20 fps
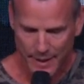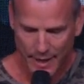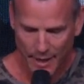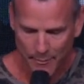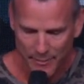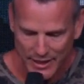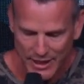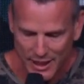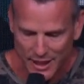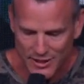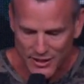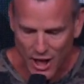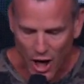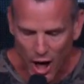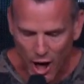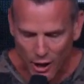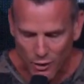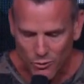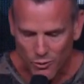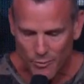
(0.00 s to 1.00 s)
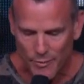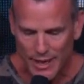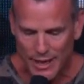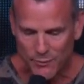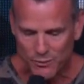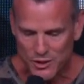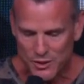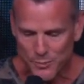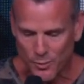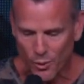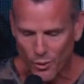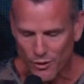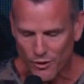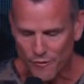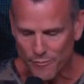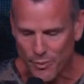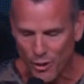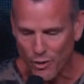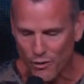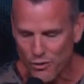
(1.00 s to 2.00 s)
And because Aquaman was born
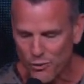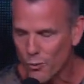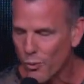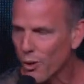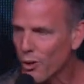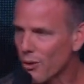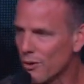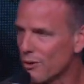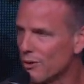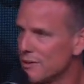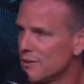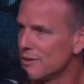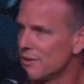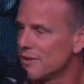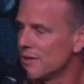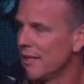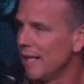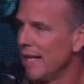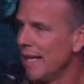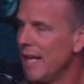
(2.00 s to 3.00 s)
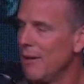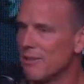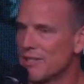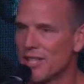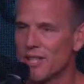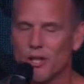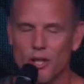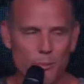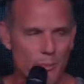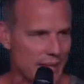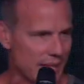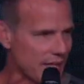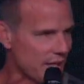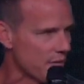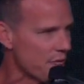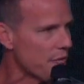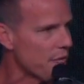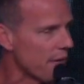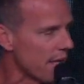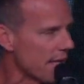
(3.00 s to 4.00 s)
of both worlds, he was a little bit
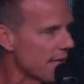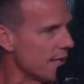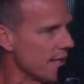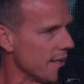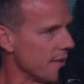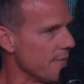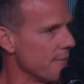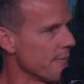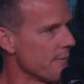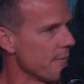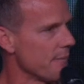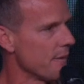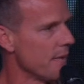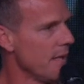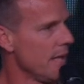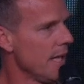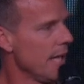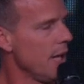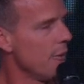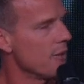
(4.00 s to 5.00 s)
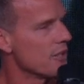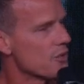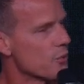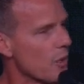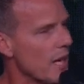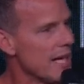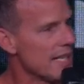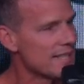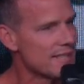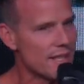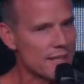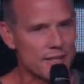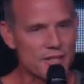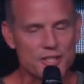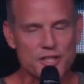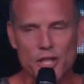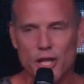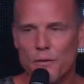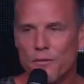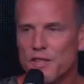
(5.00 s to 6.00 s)
conflicted. He was raised on the
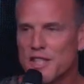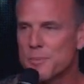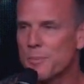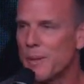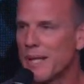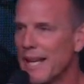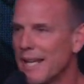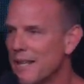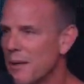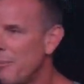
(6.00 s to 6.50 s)
surface, but he had